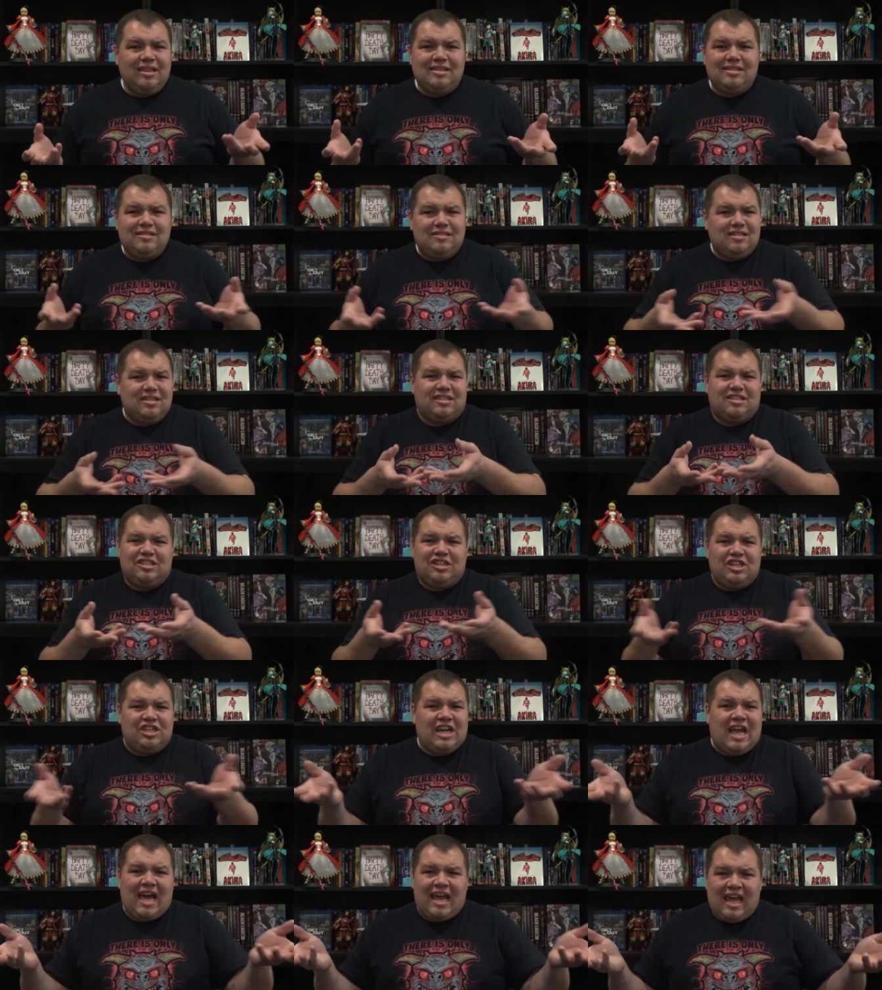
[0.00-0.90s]
this is just
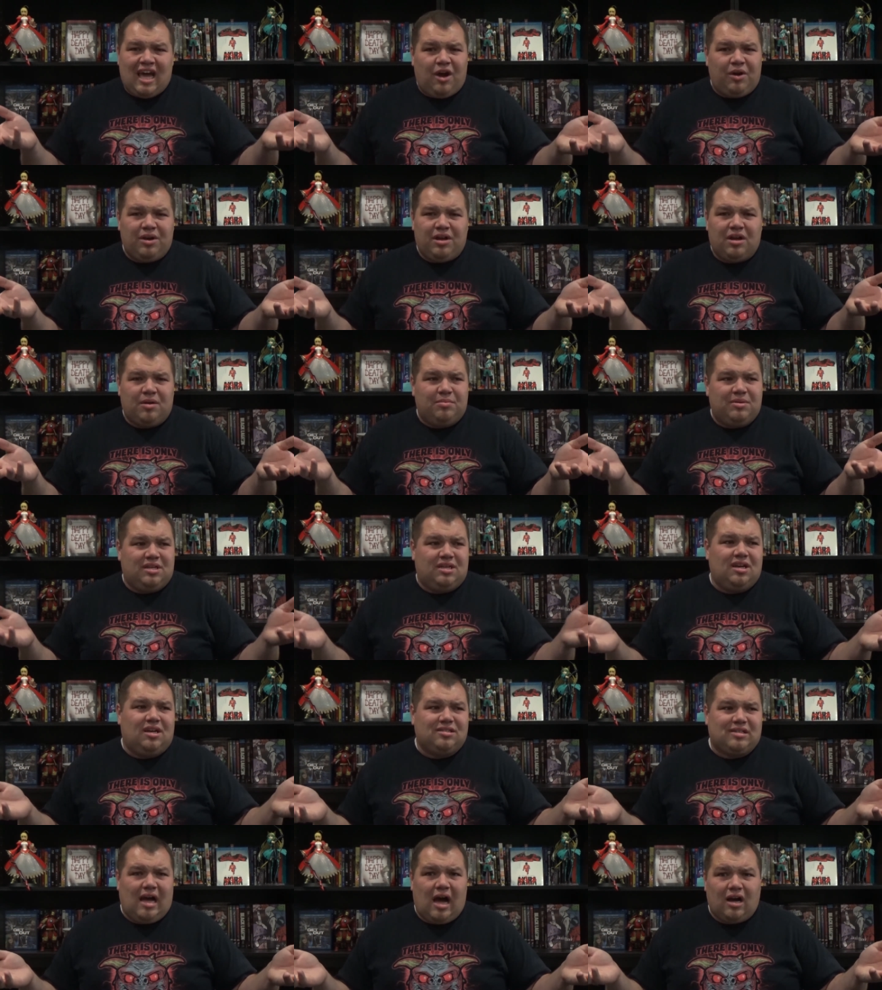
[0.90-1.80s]
shat out here
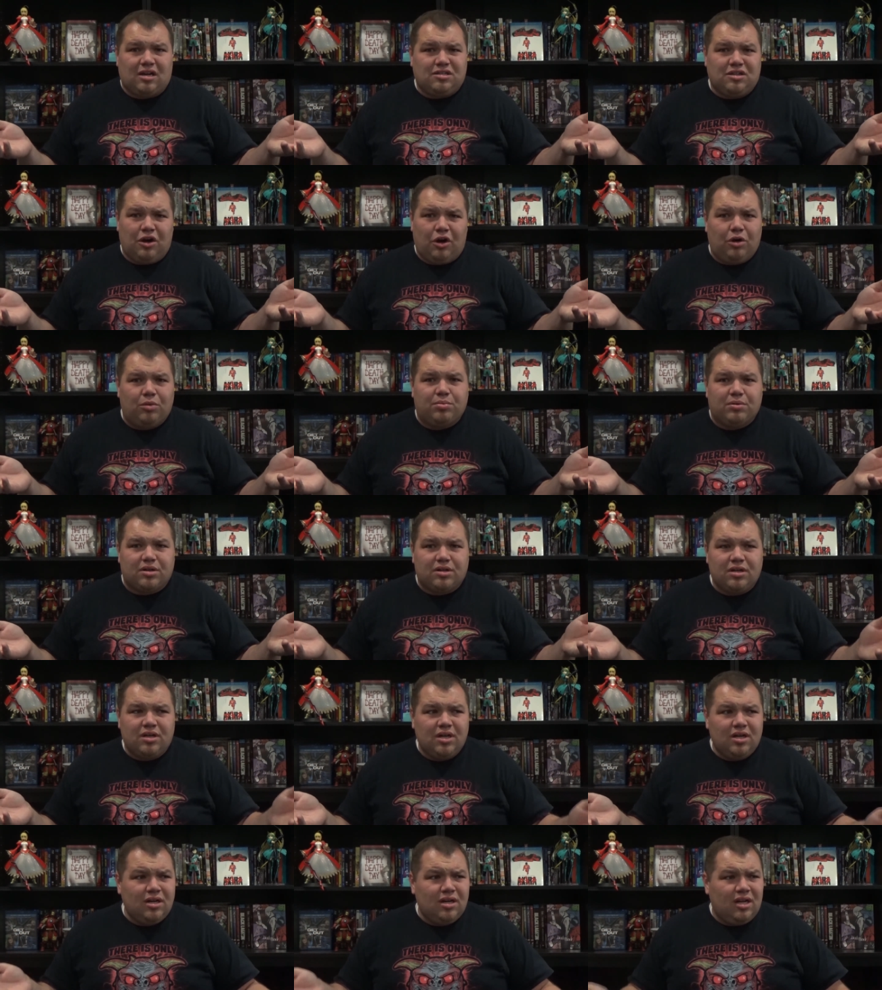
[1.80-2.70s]
because October.
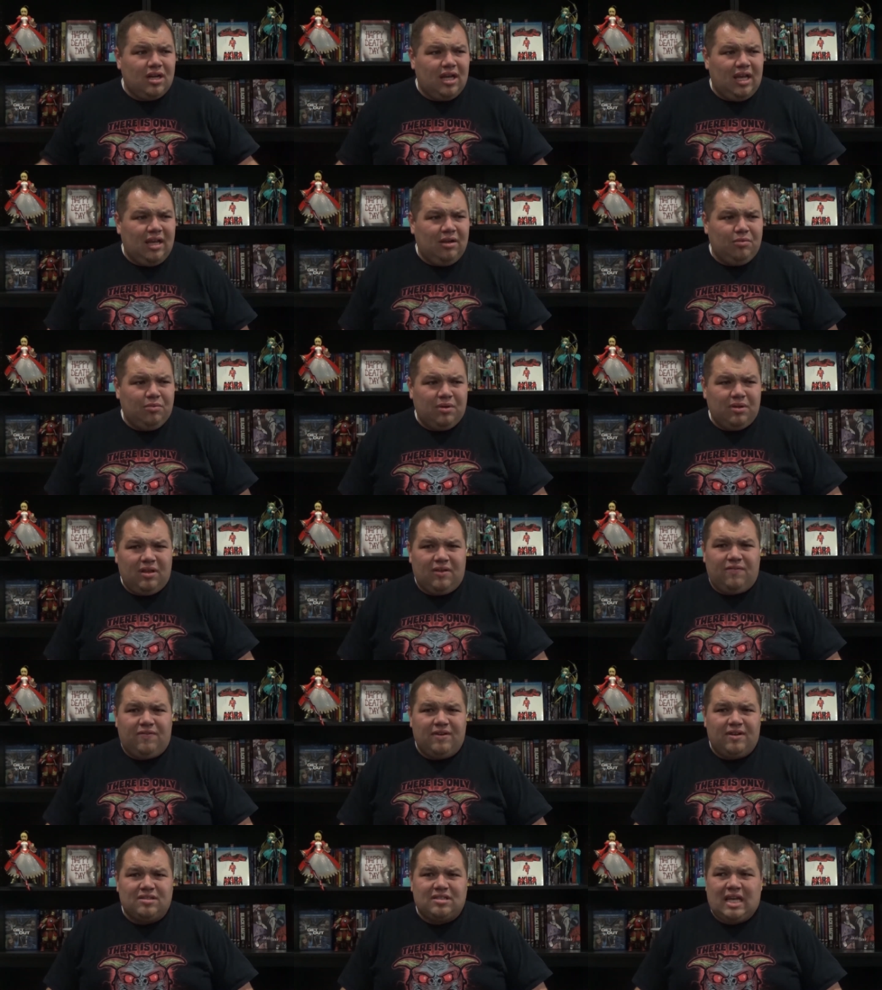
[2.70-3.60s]
It really
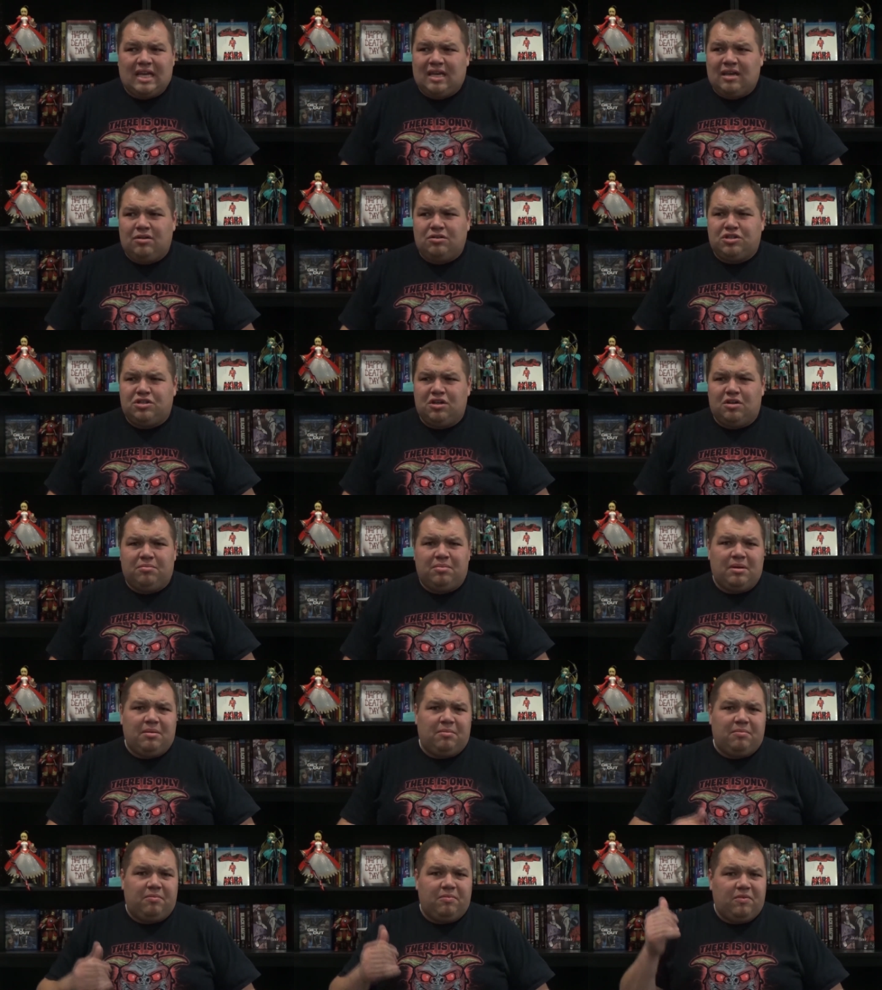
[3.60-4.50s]
feels like it should have
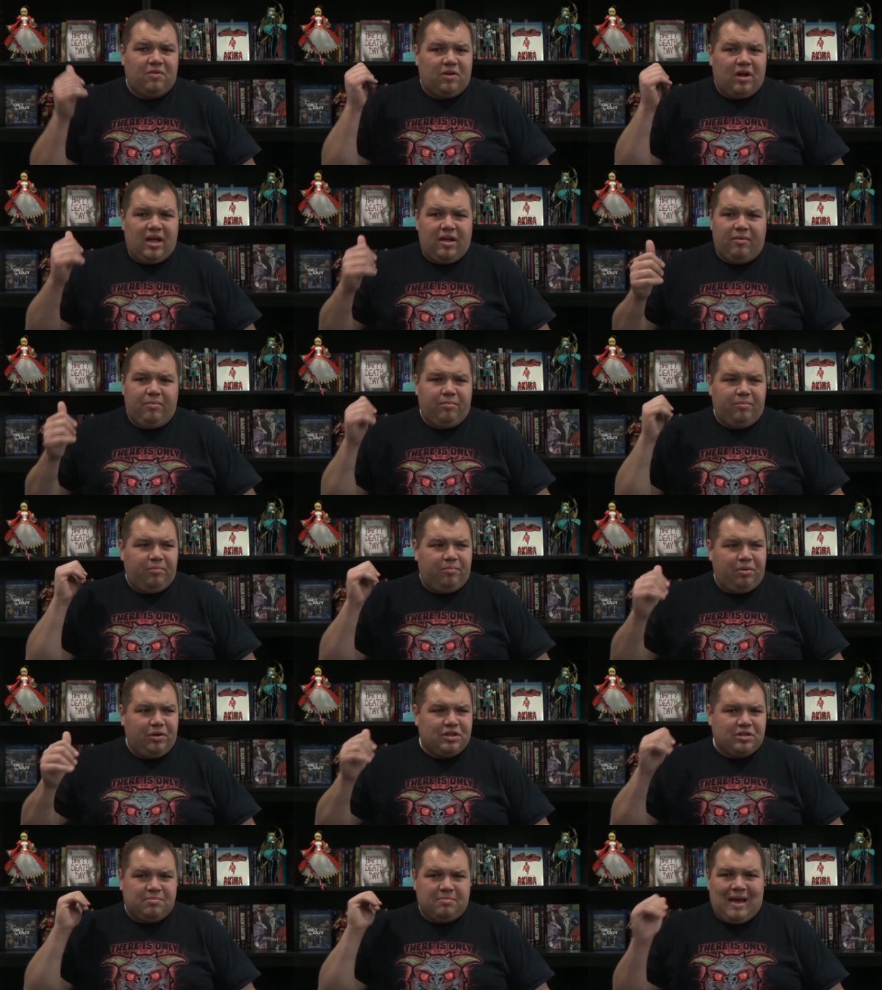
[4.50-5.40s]
been
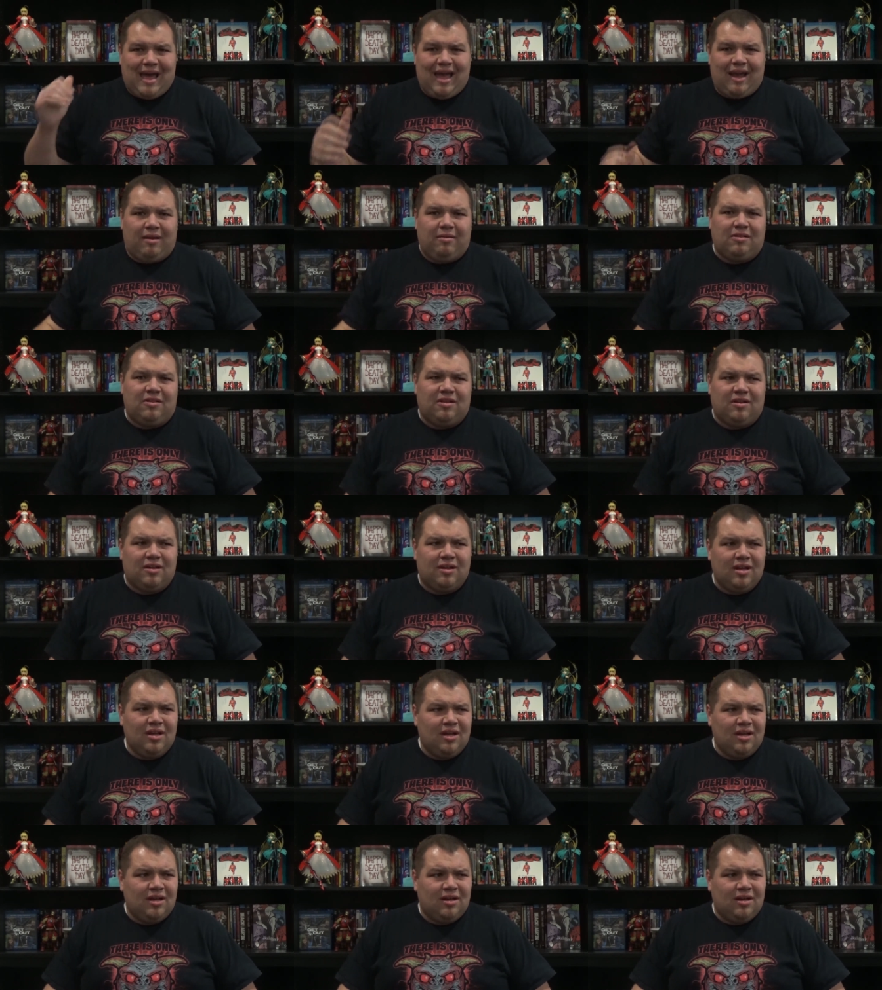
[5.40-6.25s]
pushed back to